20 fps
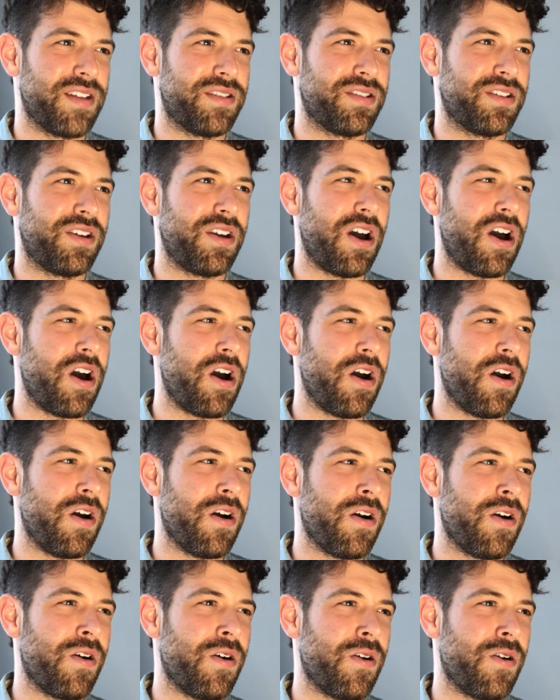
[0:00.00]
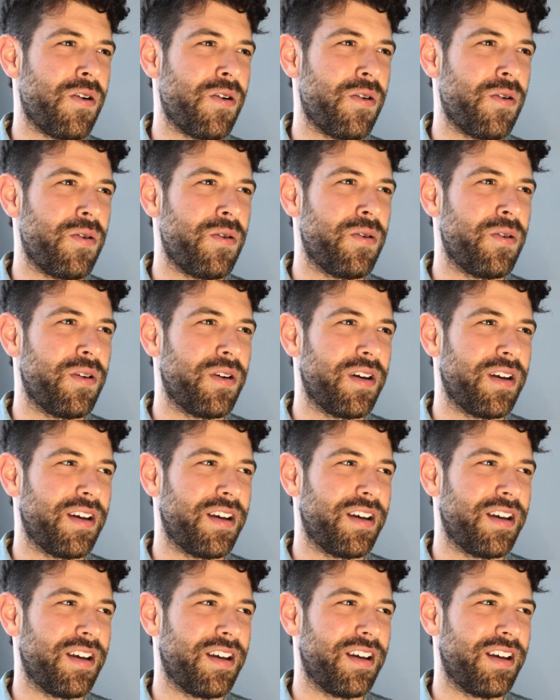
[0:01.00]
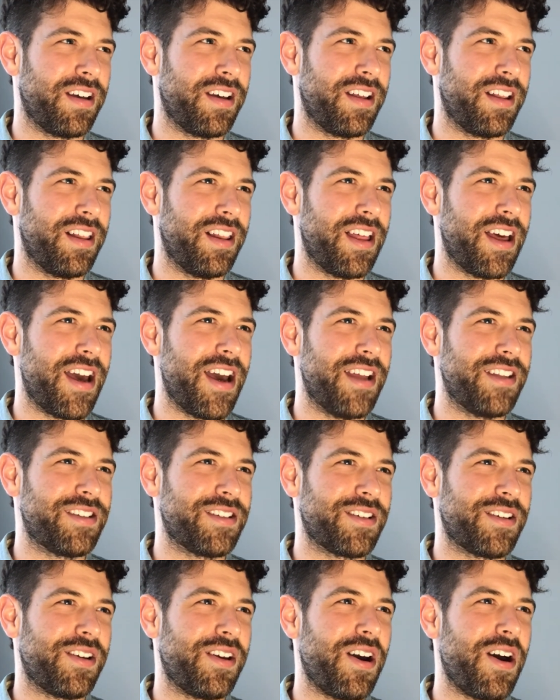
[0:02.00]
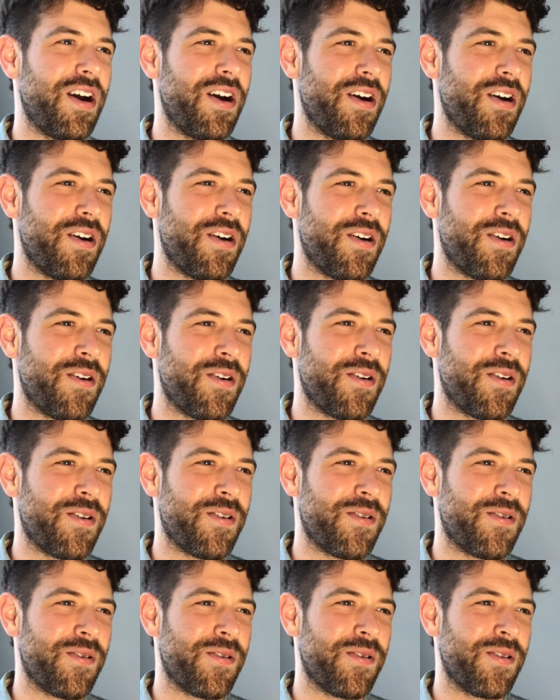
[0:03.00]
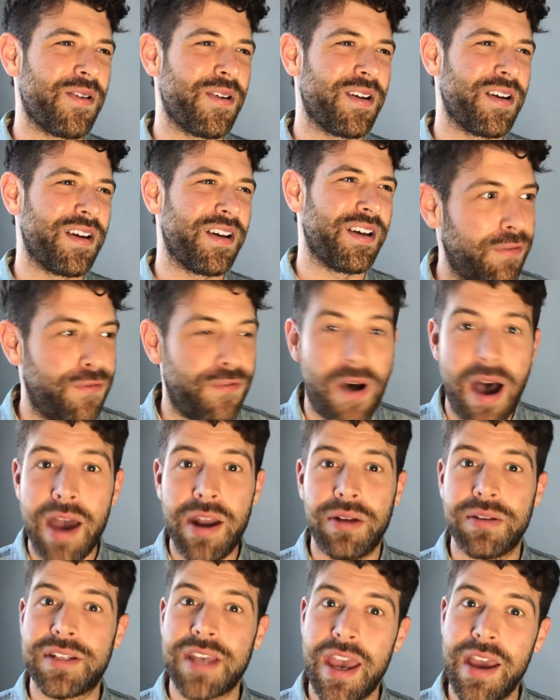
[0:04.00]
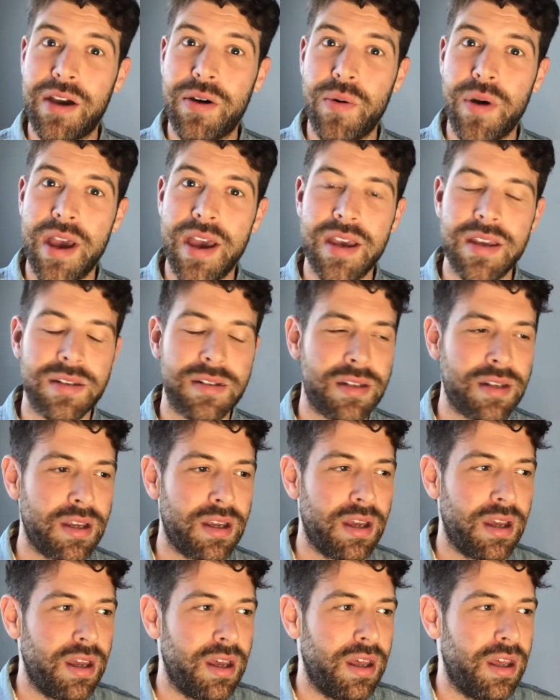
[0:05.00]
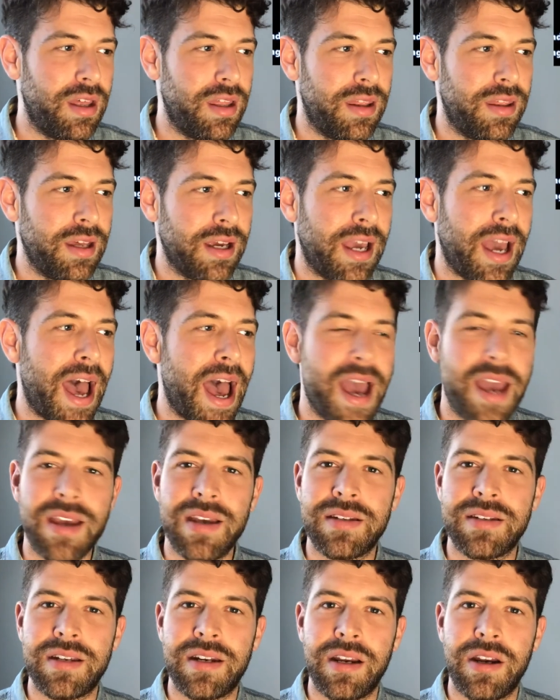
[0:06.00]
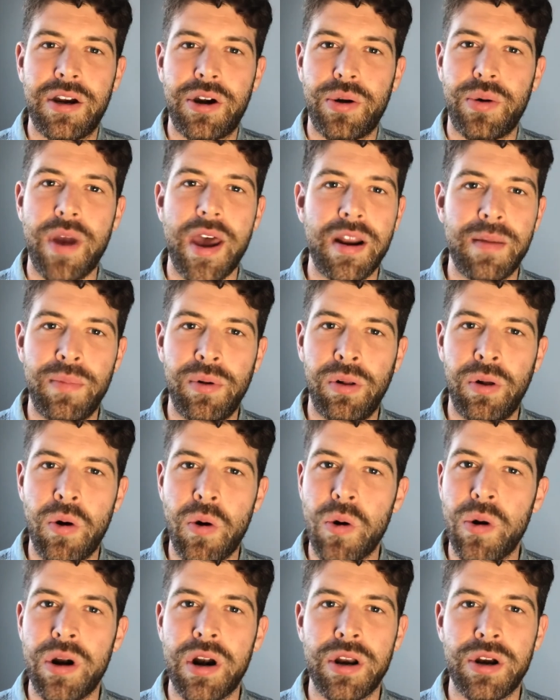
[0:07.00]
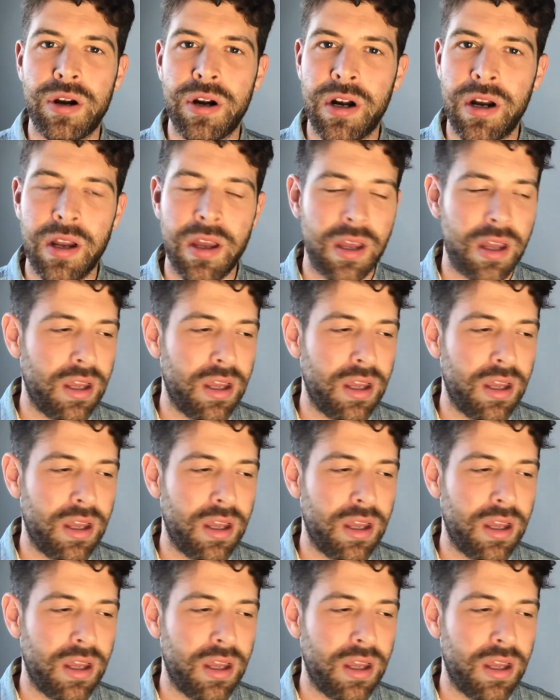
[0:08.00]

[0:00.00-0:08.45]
Let's go. Let's go. Final takeaways. The guy is an incredible orator.